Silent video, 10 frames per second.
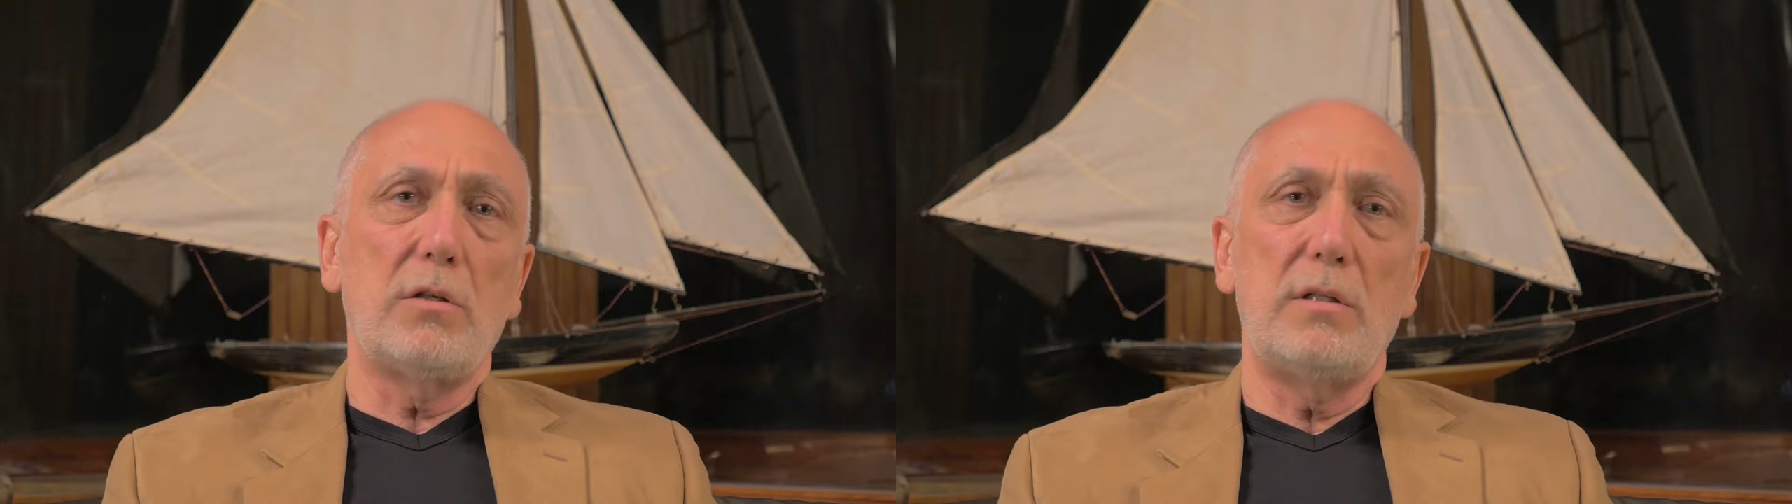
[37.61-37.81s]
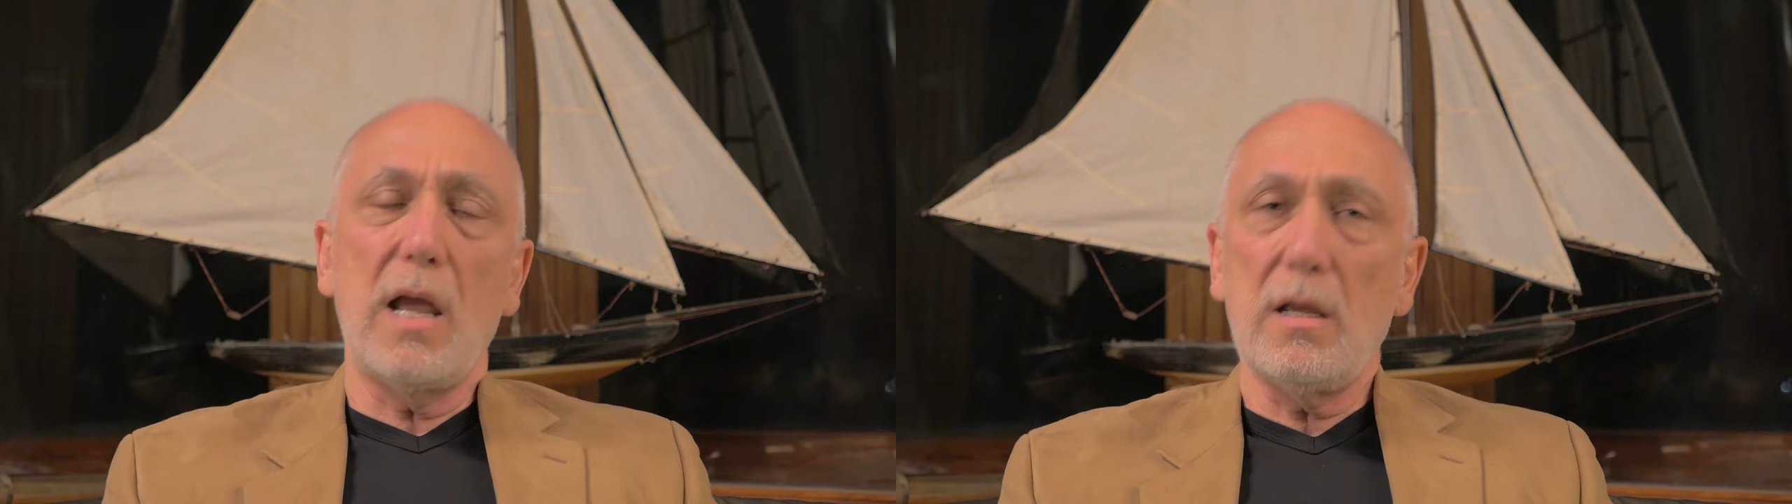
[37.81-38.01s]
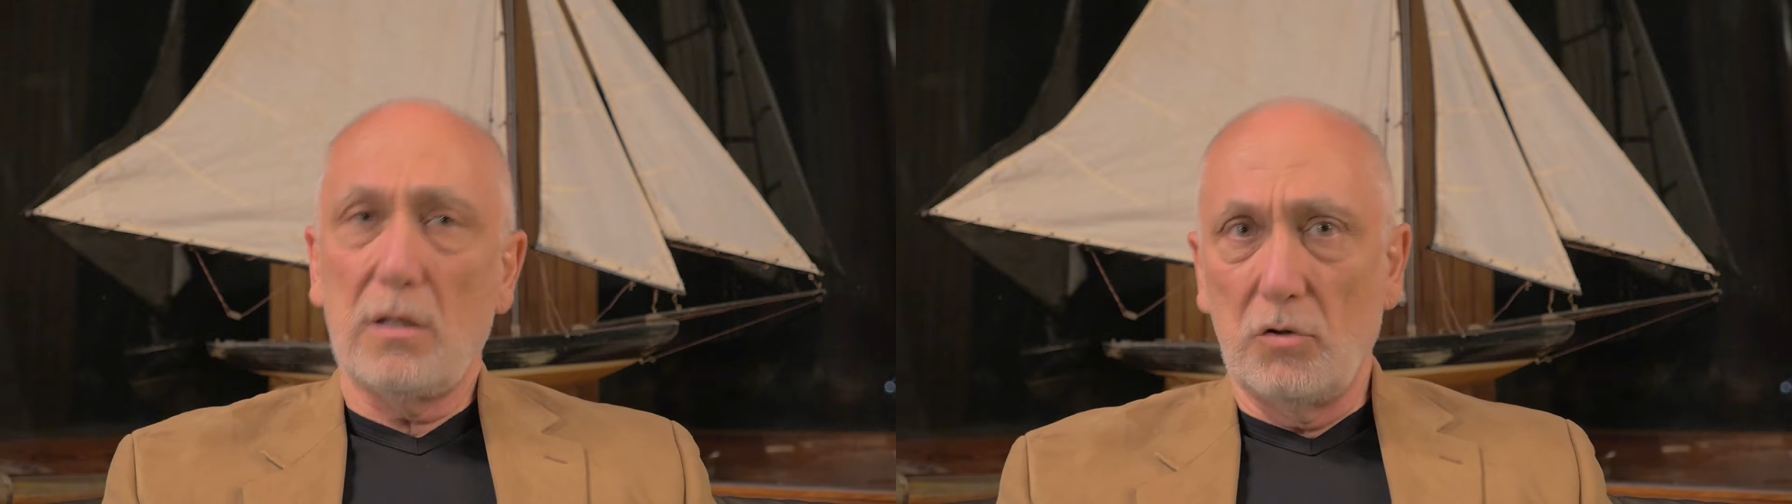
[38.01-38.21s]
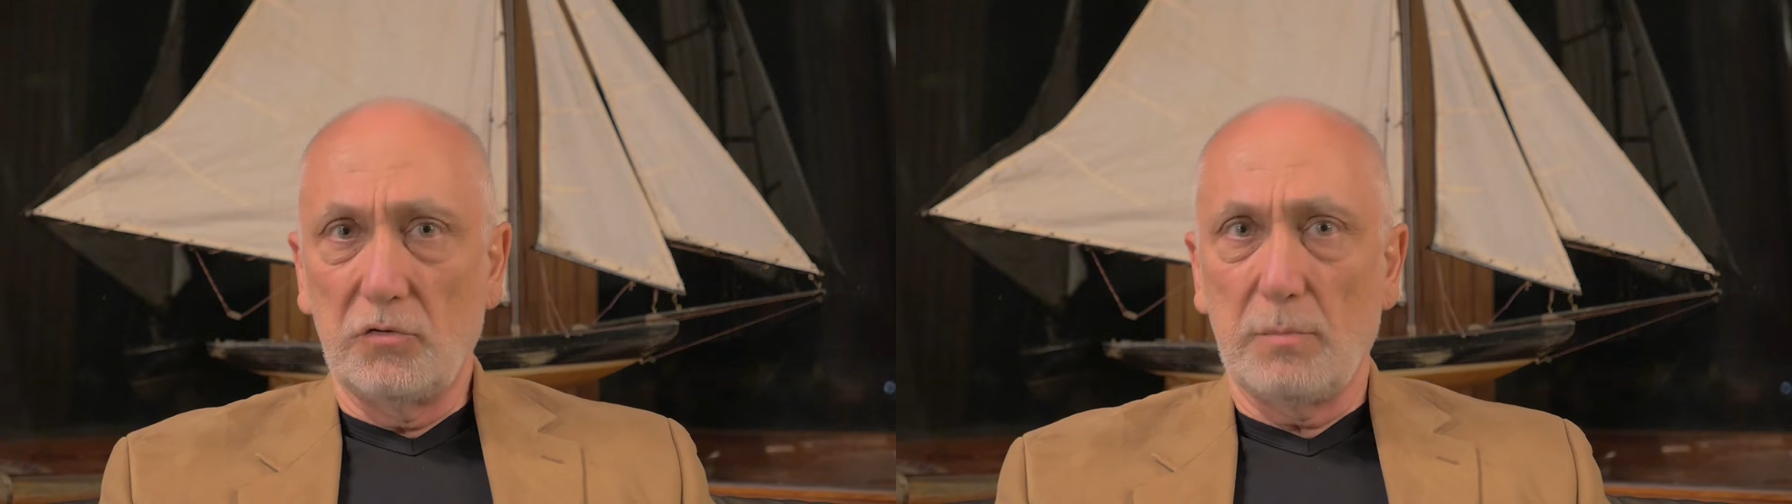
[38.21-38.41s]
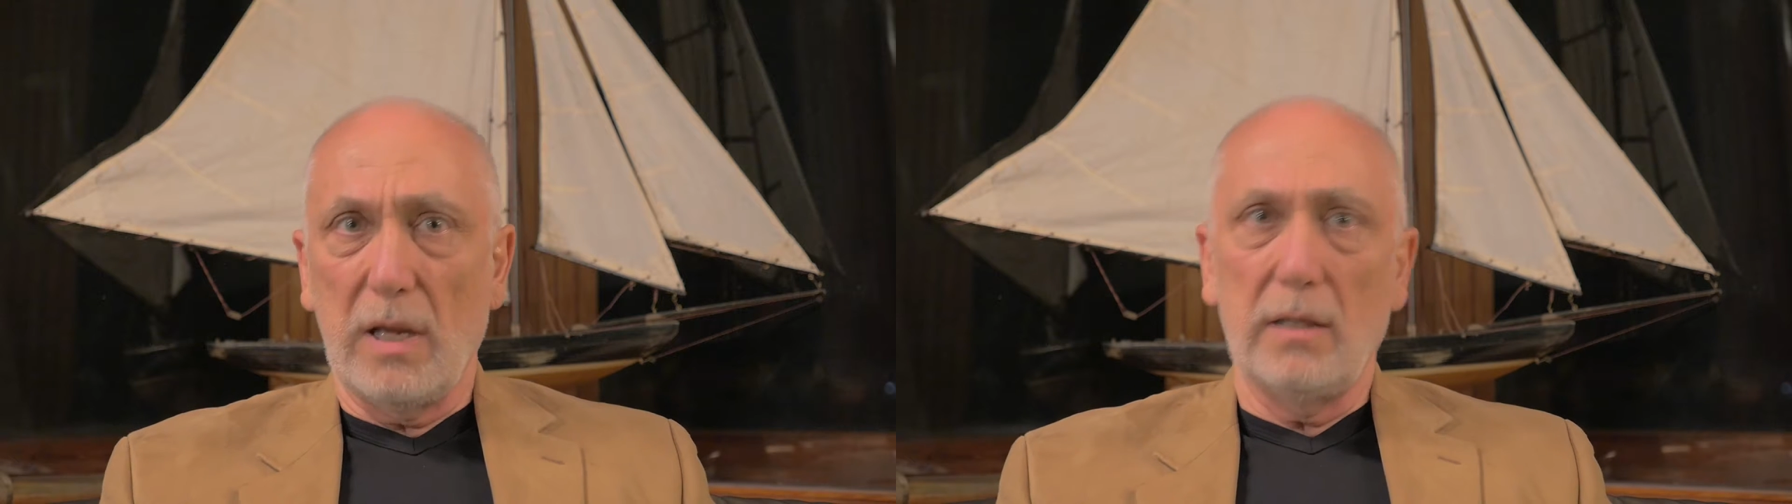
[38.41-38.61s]
to
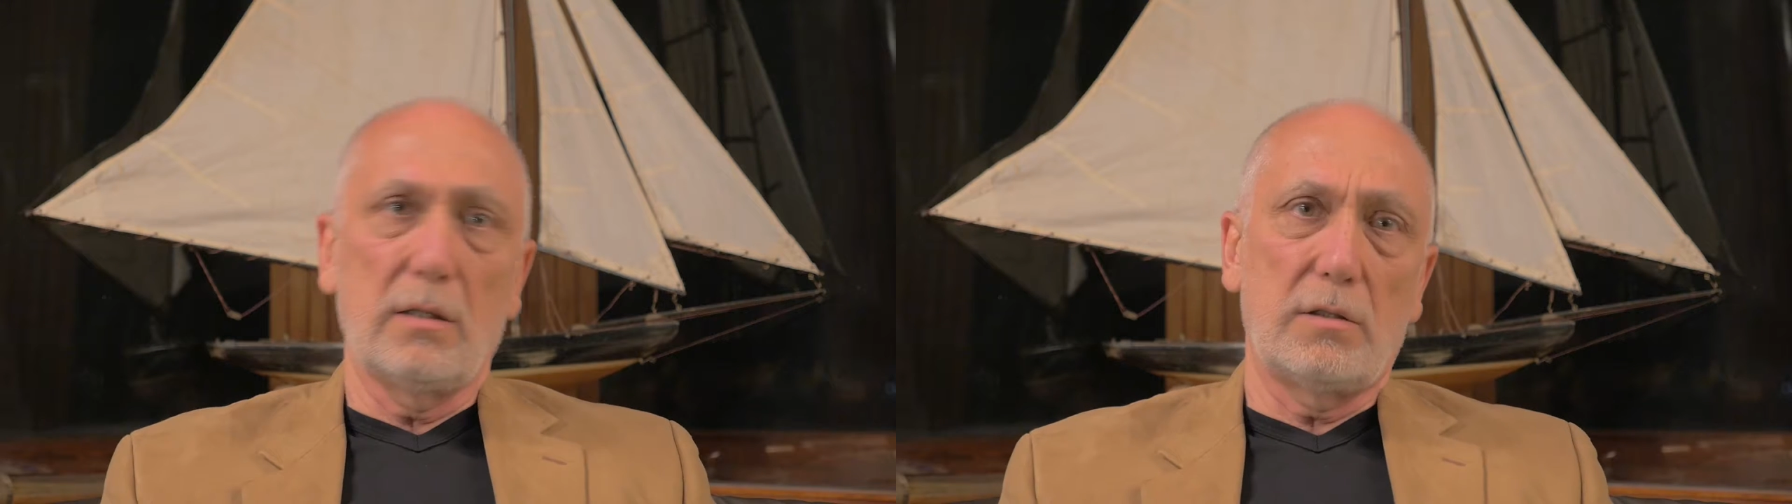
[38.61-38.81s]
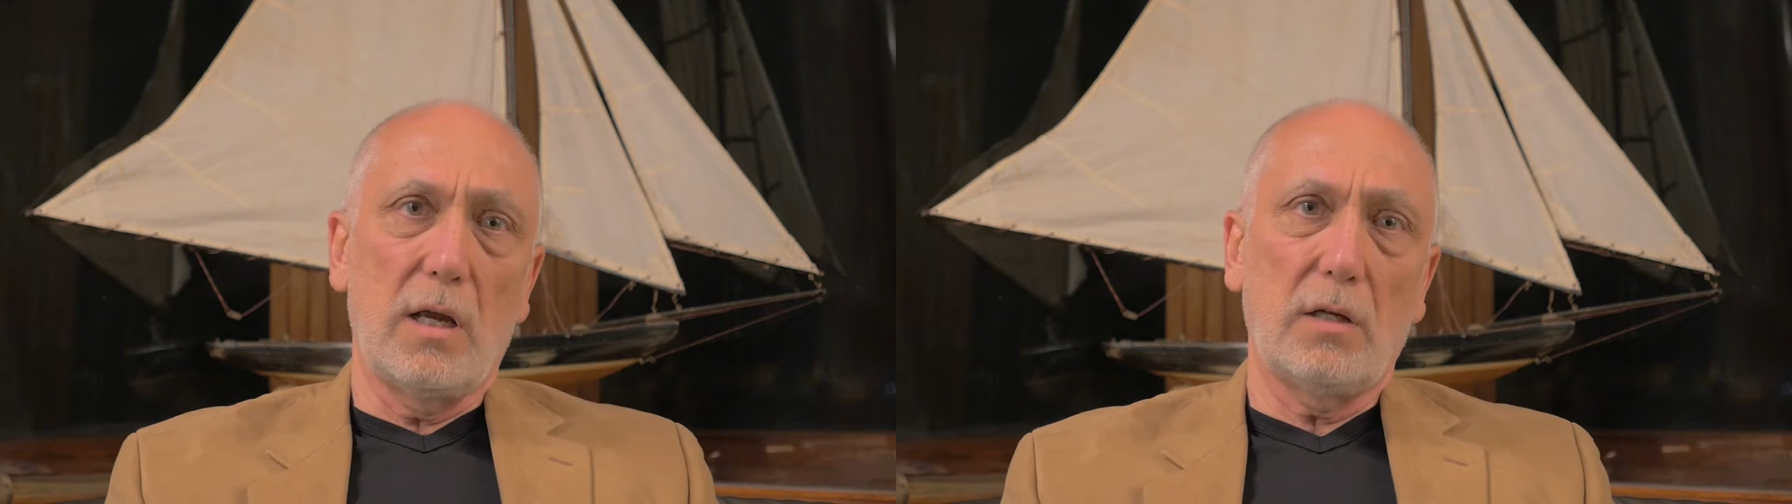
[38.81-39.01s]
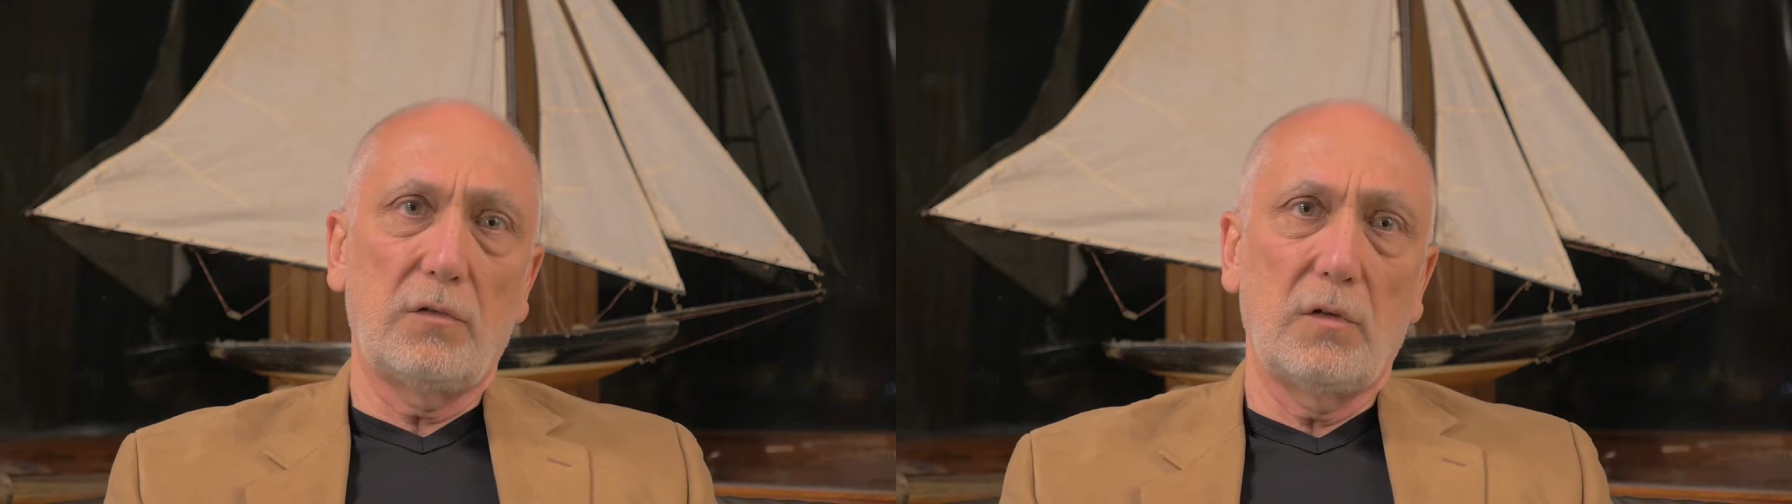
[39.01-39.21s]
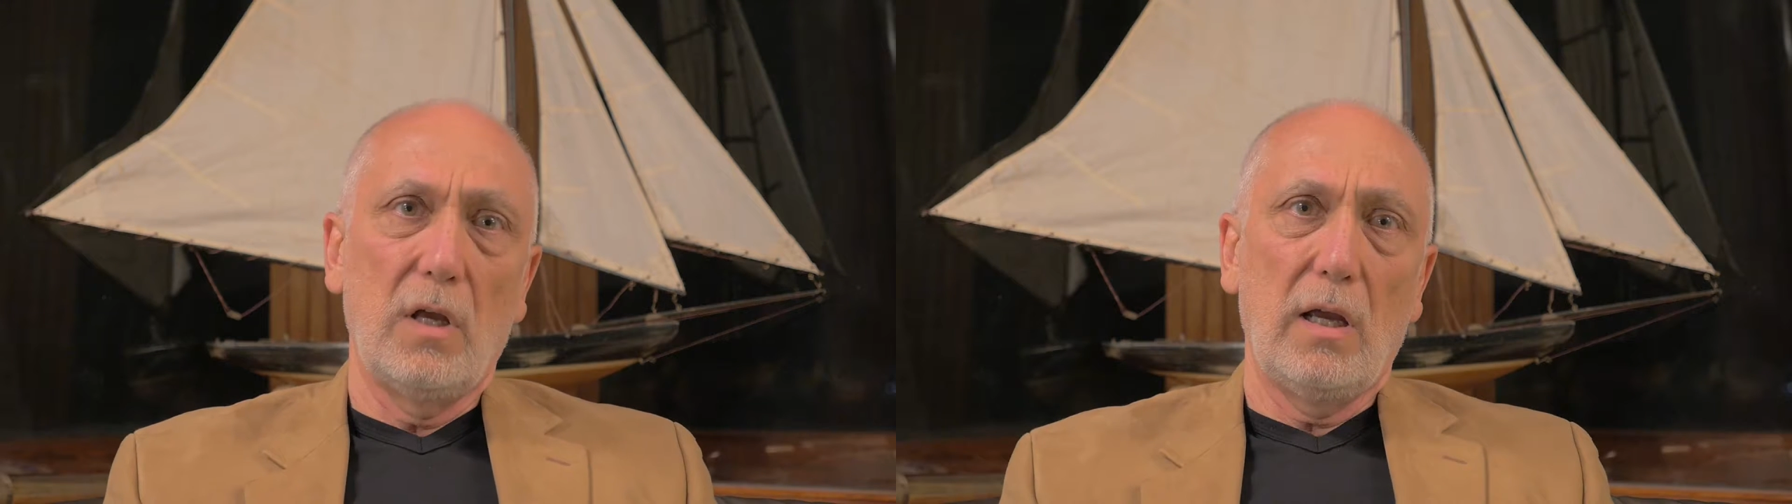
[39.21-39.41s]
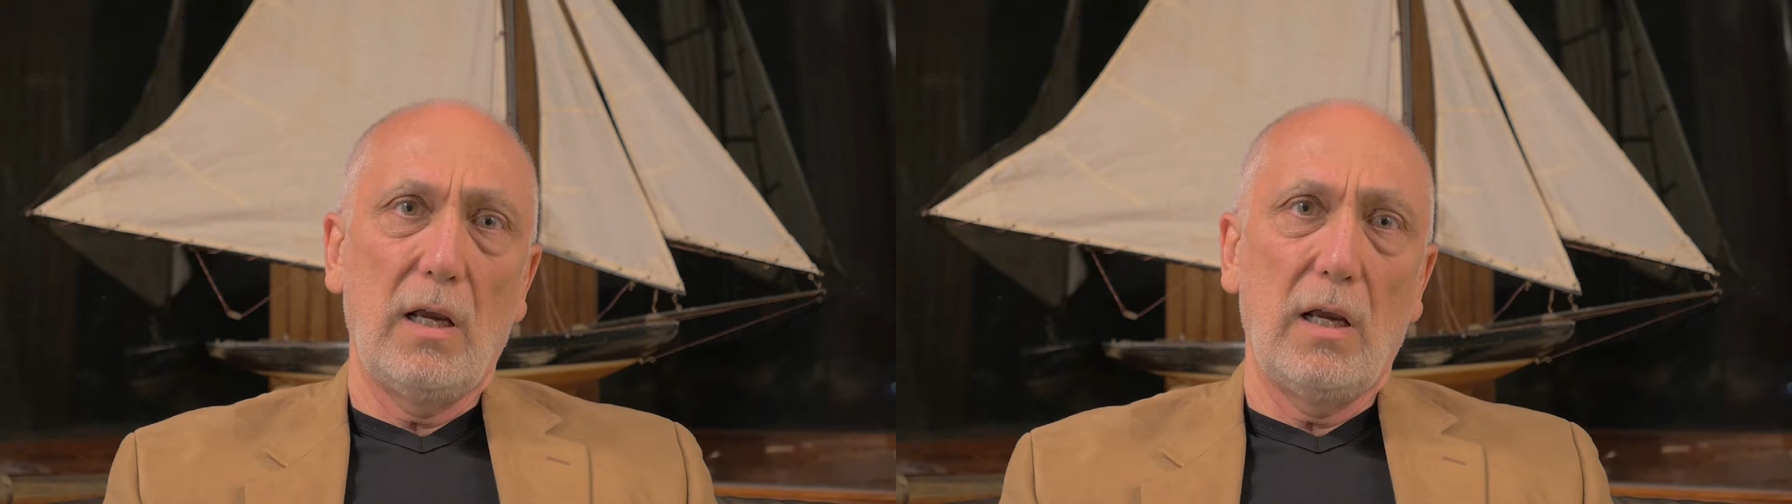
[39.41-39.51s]
diagnose panic attacks.